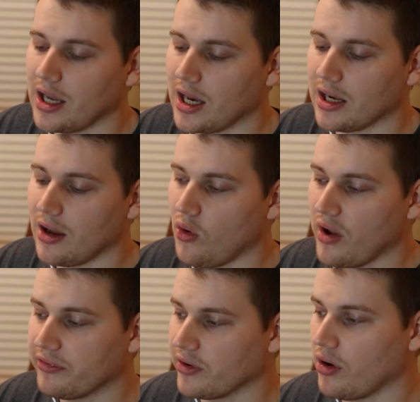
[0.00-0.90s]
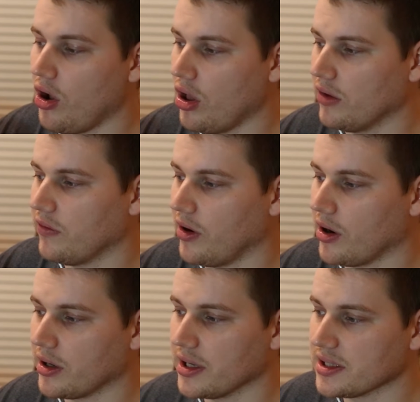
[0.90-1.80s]
And after all of
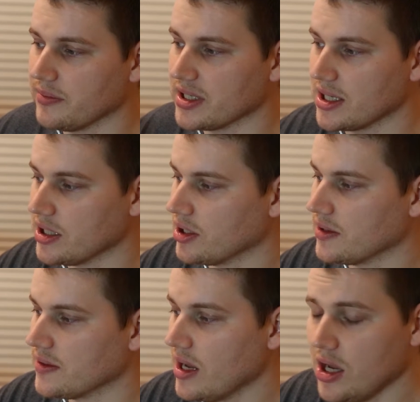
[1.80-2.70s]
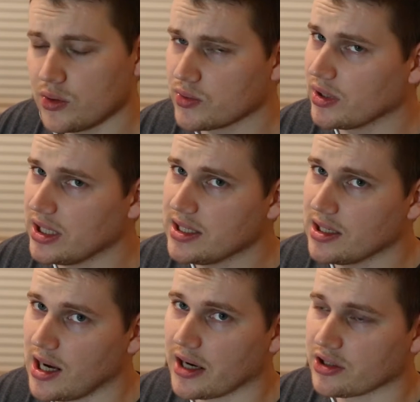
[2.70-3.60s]
our customizations, it was really
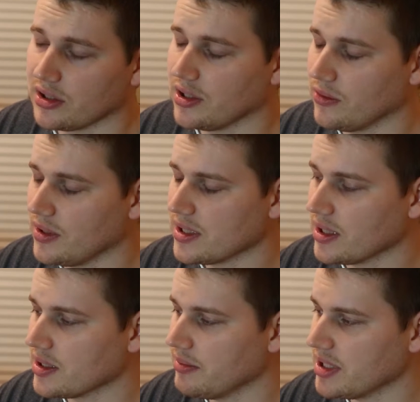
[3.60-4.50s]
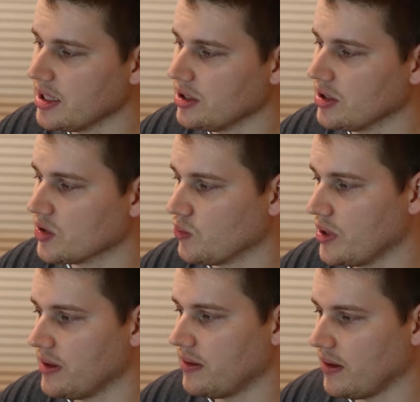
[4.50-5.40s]
easy to actually do these customizations
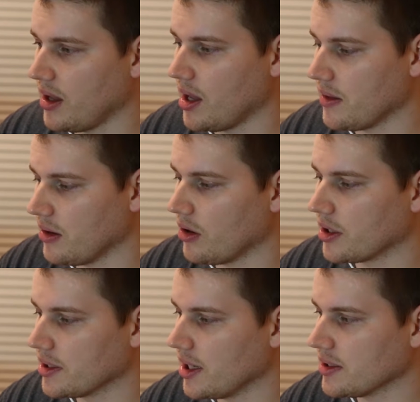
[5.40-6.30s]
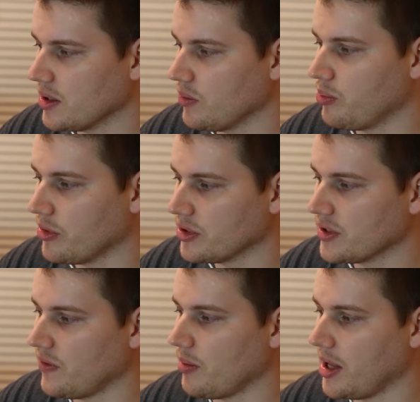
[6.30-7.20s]
with the architects that we
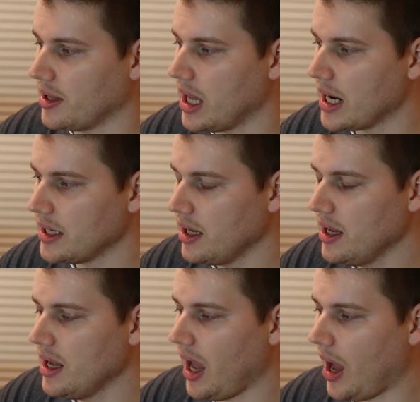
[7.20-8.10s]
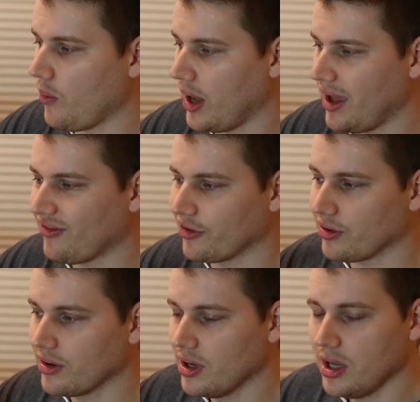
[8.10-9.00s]
purchased from online. However,